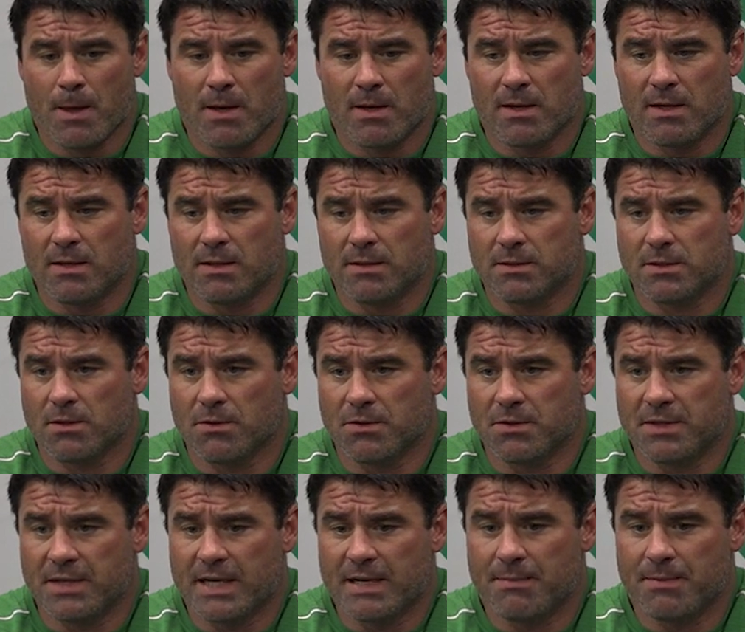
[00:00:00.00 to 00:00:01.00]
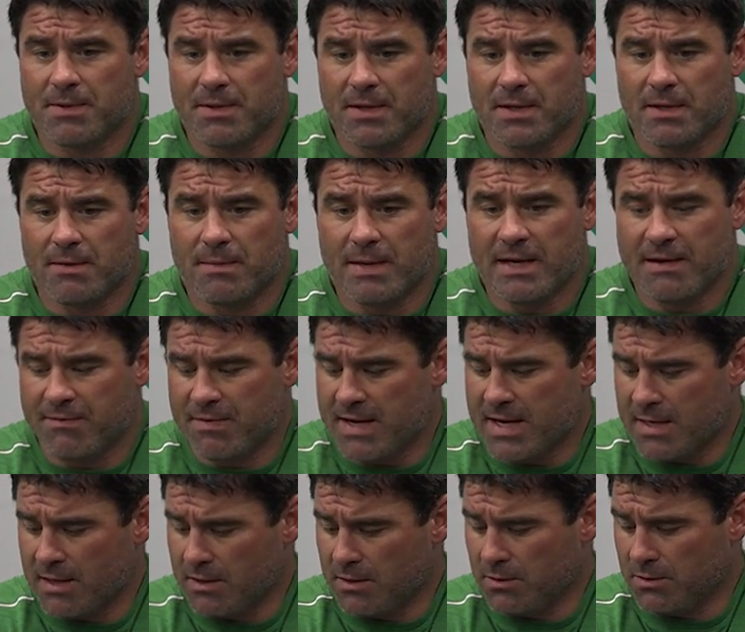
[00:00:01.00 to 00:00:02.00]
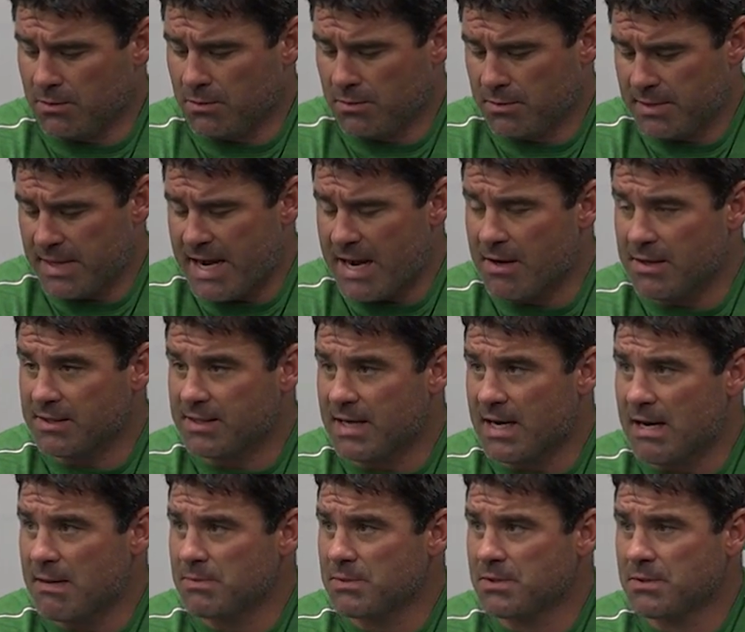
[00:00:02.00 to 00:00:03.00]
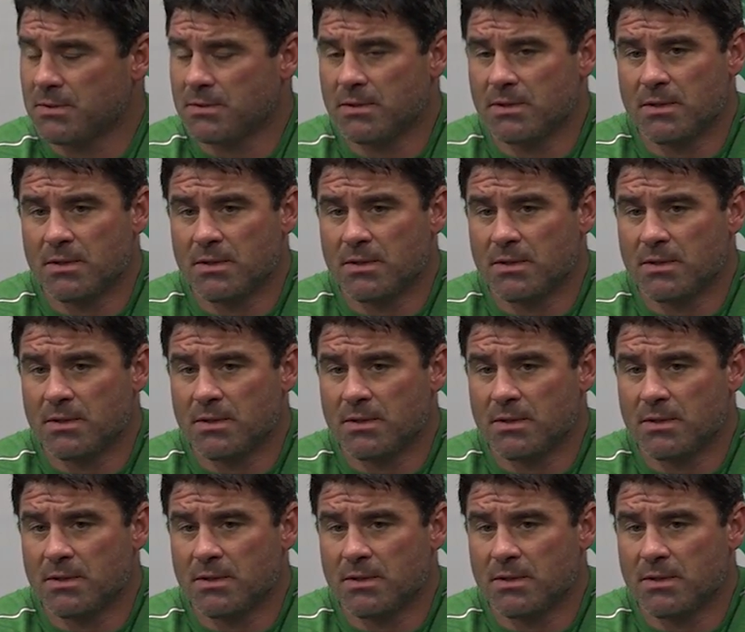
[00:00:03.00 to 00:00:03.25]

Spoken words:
And so their depth may have got a little down at times.